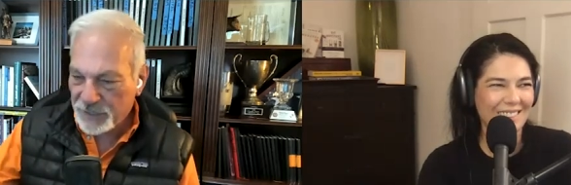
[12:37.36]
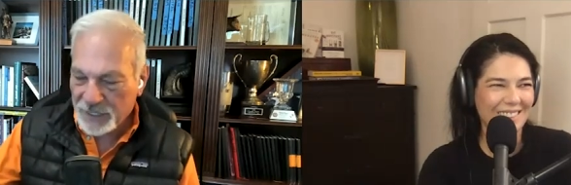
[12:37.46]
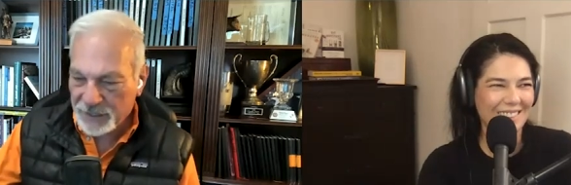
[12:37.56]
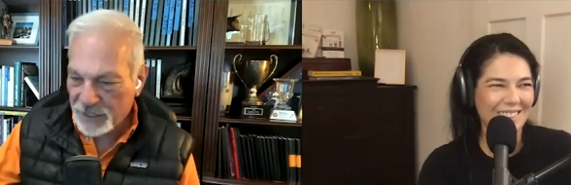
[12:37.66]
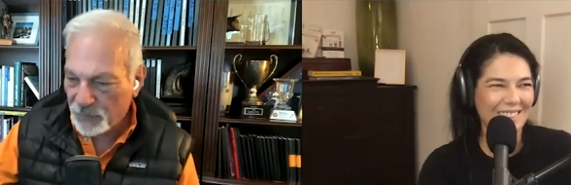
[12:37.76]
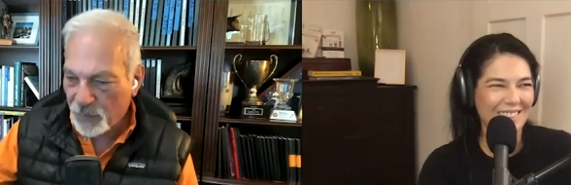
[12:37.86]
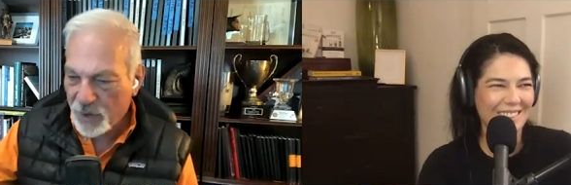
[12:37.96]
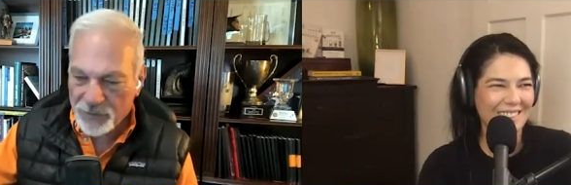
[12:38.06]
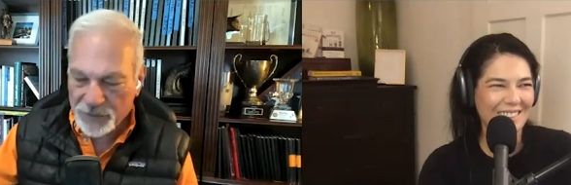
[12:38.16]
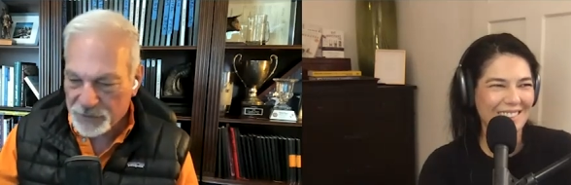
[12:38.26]
Speaker 1: predicting
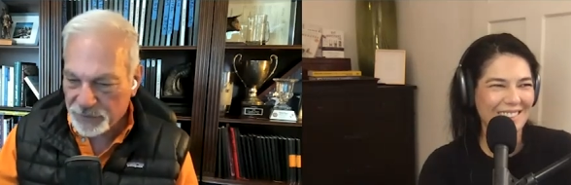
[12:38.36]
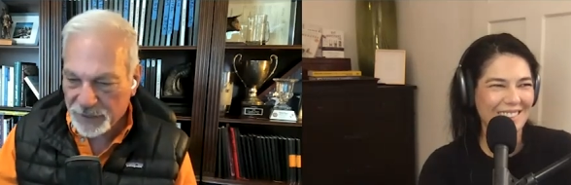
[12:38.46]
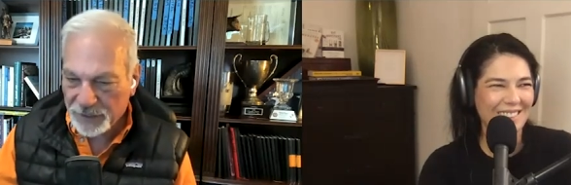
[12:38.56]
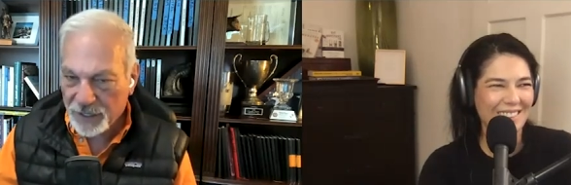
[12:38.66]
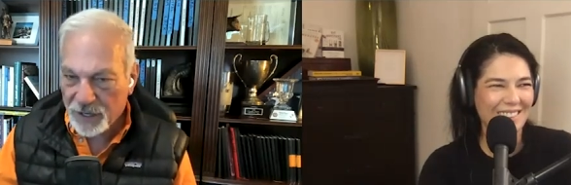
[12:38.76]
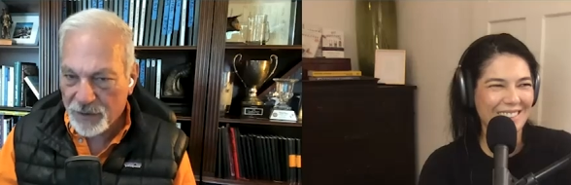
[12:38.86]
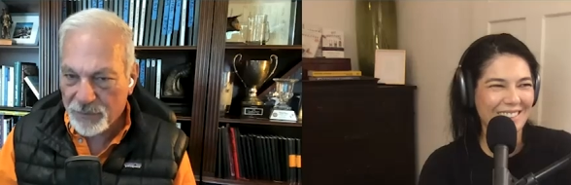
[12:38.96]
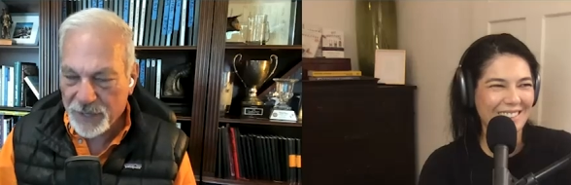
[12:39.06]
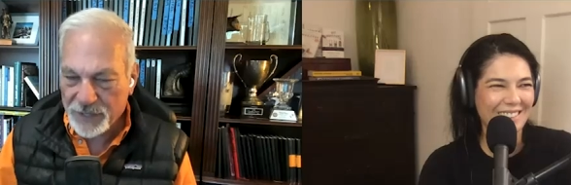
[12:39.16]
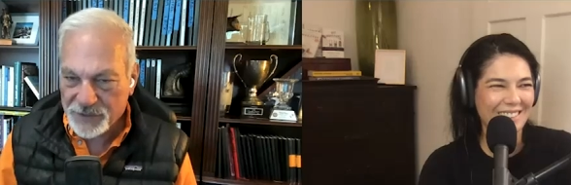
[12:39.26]
where things were going to
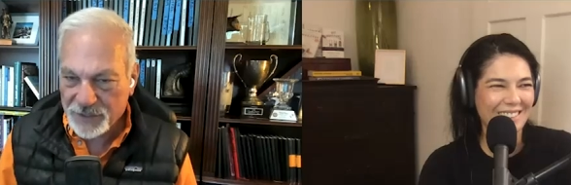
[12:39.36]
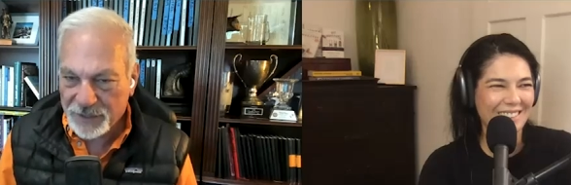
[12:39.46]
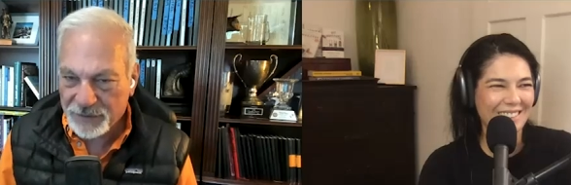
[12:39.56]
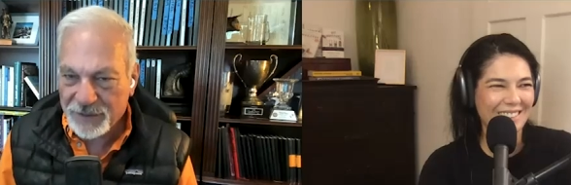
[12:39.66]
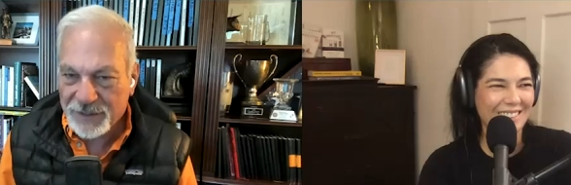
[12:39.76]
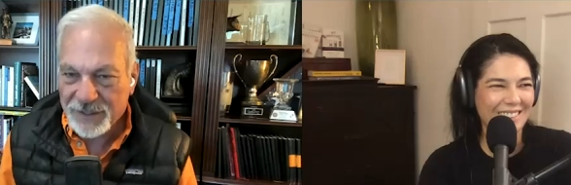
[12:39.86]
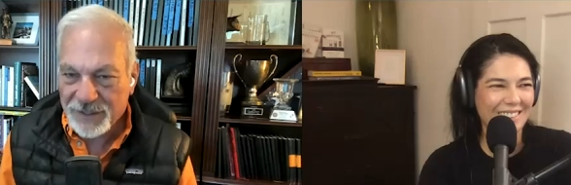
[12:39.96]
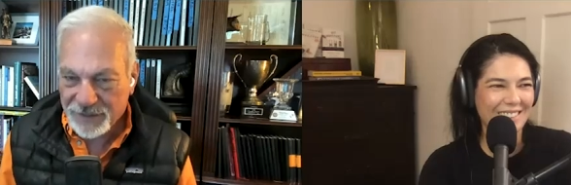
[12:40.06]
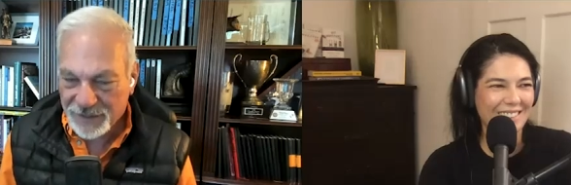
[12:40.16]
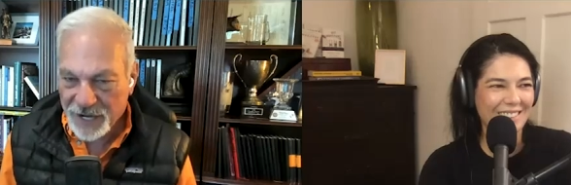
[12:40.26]
go based on
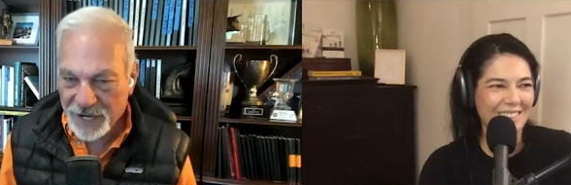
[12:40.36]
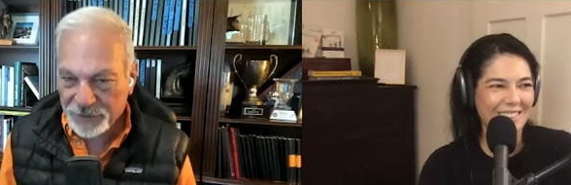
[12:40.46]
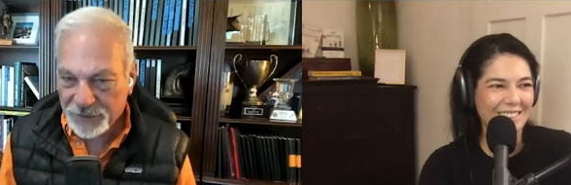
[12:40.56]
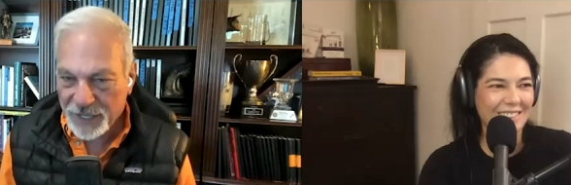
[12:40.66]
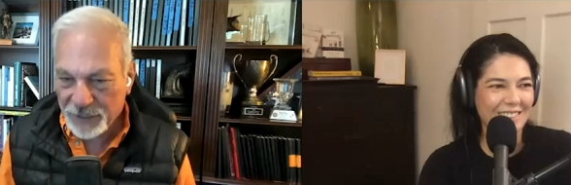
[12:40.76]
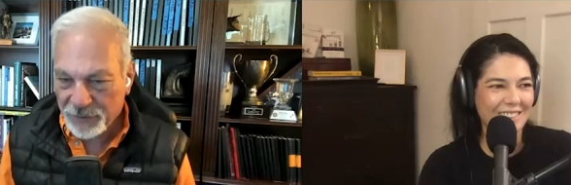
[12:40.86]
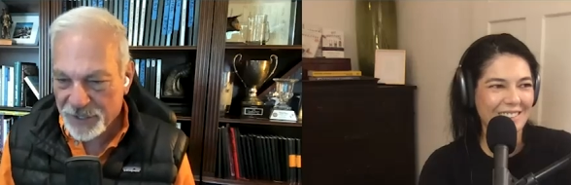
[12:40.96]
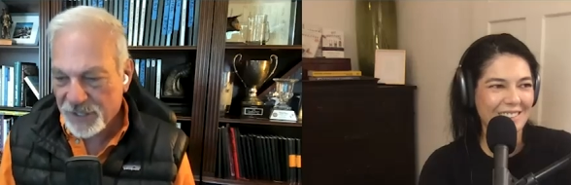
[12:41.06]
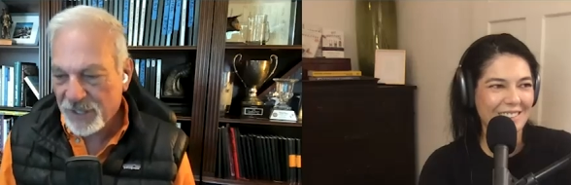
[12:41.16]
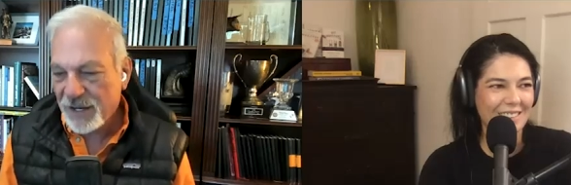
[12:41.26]
the natural
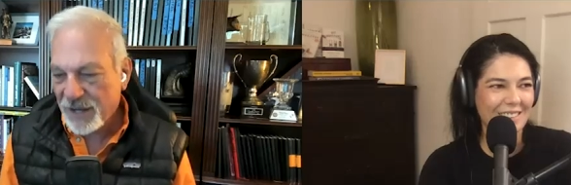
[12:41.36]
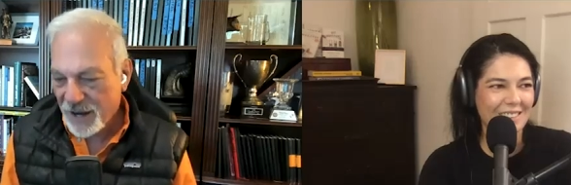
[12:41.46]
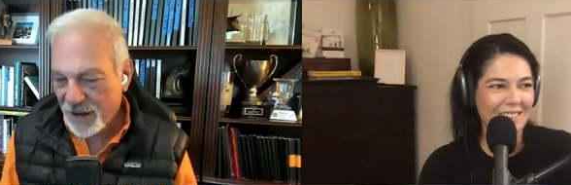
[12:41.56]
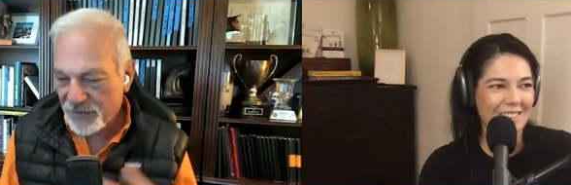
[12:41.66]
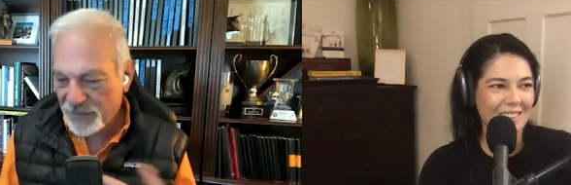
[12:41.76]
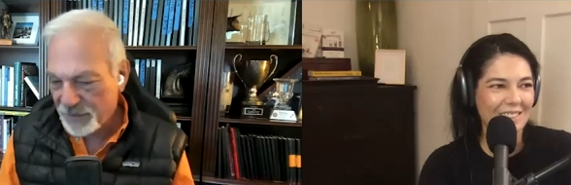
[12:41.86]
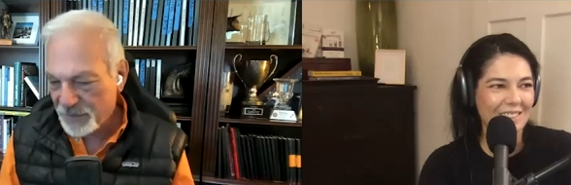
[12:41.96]
language, and the